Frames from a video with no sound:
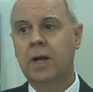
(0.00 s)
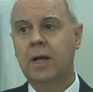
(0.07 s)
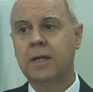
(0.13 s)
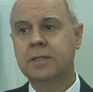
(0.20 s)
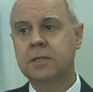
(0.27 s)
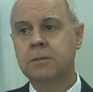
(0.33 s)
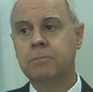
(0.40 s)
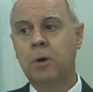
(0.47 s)
Well,
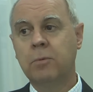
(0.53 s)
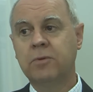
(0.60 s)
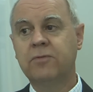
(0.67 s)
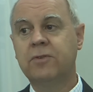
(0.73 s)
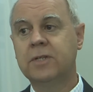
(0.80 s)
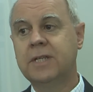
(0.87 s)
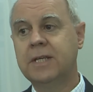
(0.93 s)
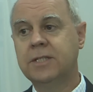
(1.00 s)
at the
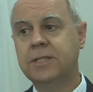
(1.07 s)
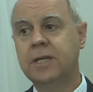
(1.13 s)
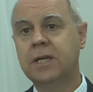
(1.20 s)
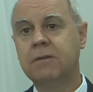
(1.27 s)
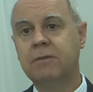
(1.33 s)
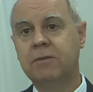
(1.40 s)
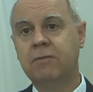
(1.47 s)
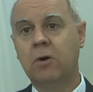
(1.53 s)
moment for this
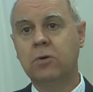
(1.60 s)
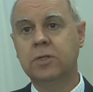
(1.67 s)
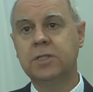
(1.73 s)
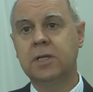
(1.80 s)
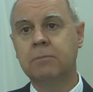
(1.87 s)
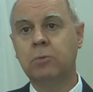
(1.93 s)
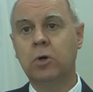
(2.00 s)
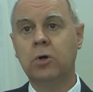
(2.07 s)
year we're
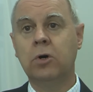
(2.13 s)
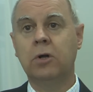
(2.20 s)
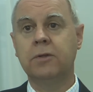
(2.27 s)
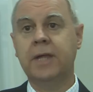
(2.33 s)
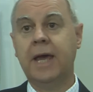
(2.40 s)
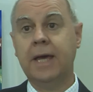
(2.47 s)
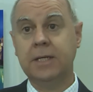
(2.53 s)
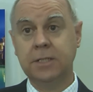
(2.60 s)
focusing more
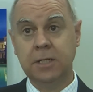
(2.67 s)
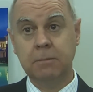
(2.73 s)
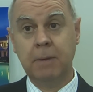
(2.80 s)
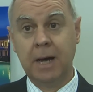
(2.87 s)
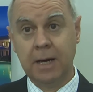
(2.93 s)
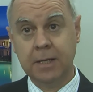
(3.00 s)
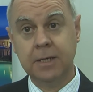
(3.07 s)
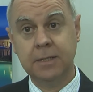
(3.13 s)
on the Asian
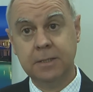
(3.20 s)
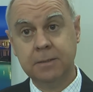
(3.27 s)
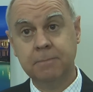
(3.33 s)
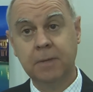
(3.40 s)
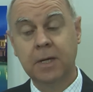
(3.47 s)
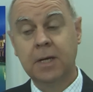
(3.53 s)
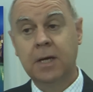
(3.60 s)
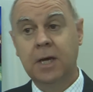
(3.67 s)
market,
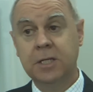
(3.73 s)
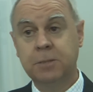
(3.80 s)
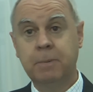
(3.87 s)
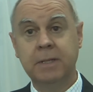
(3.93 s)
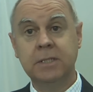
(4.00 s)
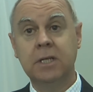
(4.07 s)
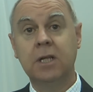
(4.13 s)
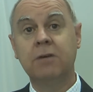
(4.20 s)

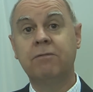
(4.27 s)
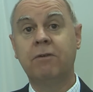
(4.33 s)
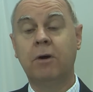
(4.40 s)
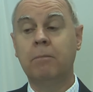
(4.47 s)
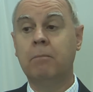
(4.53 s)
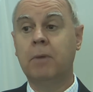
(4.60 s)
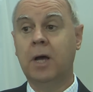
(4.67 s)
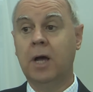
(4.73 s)
especially
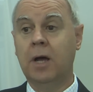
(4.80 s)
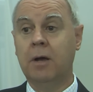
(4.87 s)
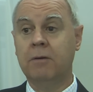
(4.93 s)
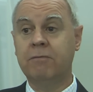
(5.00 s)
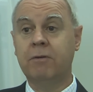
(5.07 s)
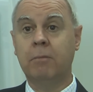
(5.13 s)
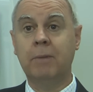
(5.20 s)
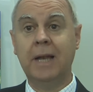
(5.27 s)
from,
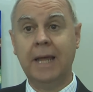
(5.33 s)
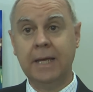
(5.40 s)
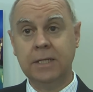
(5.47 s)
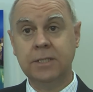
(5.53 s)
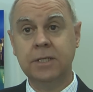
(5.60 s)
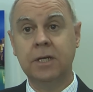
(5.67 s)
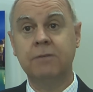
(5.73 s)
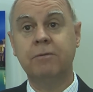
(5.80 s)
uh, from
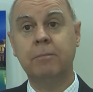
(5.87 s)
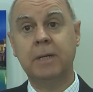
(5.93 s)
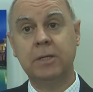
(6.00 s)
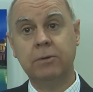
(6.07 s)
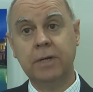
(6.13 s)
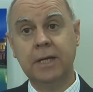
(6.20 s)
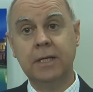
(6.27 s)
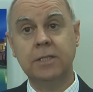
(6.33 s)
Malaysia, from
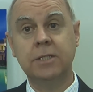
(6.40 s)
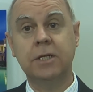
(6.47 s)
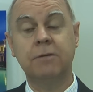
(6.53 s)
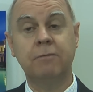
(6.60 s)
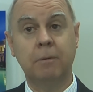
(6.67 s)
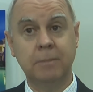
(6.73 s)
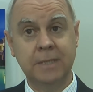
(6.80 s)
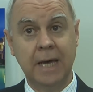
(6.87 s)

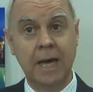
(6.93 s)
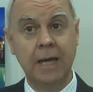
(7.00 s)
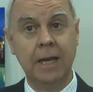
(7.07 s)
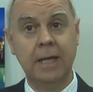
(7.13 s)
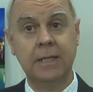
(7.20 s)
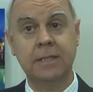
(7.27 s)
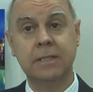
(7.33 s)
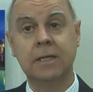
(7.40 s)
Indonesia, from
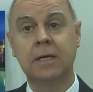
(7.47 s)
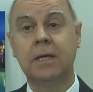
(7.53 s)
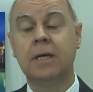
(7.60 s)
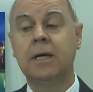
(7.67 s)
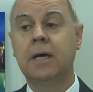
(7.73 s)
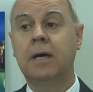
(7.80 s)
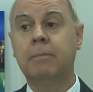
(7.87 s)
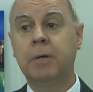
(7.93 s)
Thailand
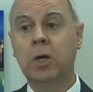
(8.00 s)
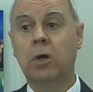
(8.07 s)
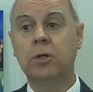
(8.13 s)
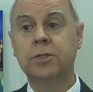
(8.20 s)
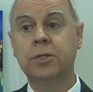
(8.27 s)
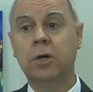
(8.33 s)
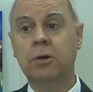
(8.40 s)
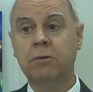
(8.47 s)
but
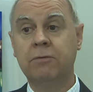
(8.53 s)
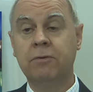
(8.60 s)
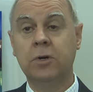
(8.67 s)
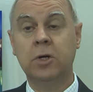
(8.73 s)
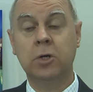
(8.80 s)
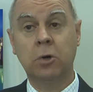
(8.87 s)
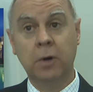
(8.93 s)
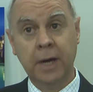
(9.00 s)
also
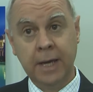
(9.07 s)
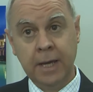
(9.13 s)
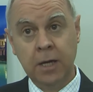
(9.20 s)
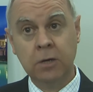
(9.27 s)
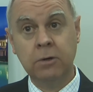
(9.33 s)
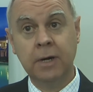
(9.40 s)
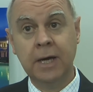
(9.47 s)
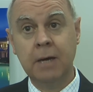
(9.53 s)
for
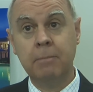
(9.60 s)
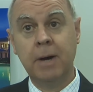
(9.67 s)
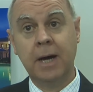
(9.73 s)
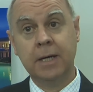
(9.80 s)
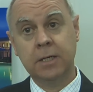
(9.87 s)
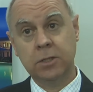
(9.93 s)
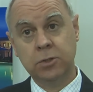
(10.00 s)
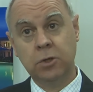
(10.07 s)
Korea. Korea
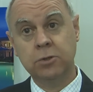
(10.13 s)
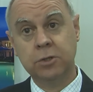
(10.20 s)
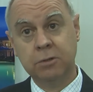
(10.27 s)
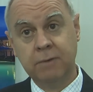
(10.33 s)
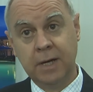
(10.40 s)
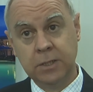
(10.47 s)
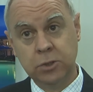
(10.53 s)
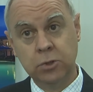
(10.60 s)
market is
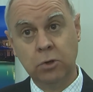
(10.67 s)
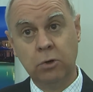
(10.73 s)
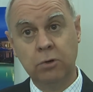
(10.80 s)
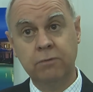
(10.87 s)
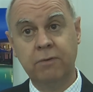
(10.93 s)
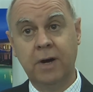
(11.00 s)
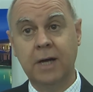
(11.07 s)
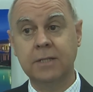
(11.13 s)
also quite
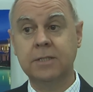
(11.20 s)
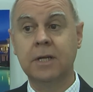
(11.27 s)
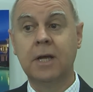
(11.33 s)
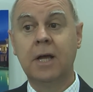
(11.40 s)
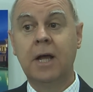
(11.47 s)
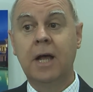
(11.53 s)
strong for us.